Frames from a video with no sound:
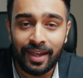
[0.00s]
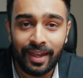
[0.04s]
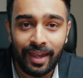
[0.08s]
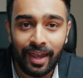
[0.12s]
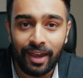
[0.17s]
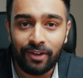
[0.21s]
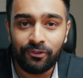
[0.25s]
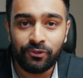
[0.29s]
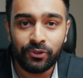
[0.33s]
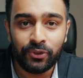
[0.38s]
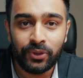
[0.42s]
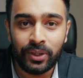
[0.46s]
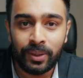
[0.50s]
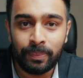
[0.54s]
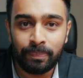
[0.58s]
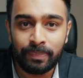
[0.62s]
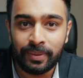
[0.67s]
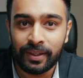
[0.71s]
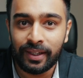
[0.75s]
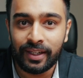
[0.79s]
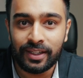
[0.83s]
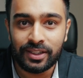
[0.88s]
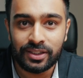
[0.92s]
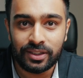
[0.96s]
Every
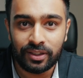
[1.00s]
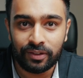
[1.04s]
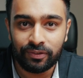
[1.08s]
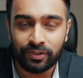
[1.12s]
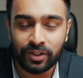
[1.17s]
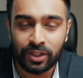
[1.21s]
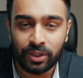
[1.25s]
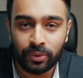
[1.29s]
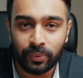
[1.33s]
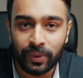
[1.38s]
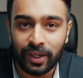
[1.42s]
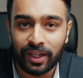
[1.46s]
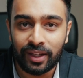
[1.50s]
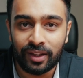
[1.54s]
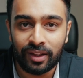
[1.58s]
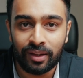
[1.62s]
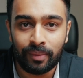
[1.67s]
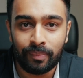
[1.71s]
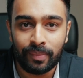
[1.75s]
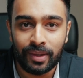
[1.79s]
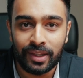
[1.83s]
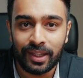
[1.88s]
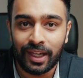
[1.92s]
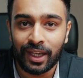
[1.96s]
piece of
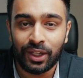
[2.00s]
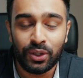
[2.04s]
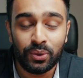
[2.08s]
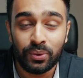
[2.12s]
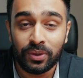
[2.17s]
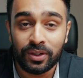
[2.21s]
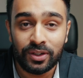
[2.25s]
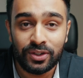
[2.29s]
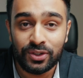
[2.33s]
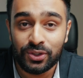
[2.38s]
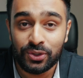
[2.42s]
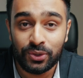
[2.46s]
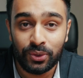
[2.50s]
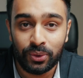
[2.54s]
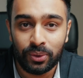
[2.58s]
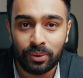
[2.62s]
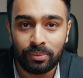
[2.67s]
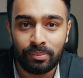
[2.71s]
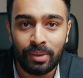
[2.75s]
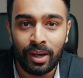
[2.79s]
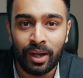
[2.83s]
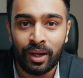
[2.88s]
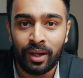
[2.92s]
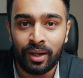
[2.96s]
curriculum that you
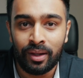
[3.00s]
consume,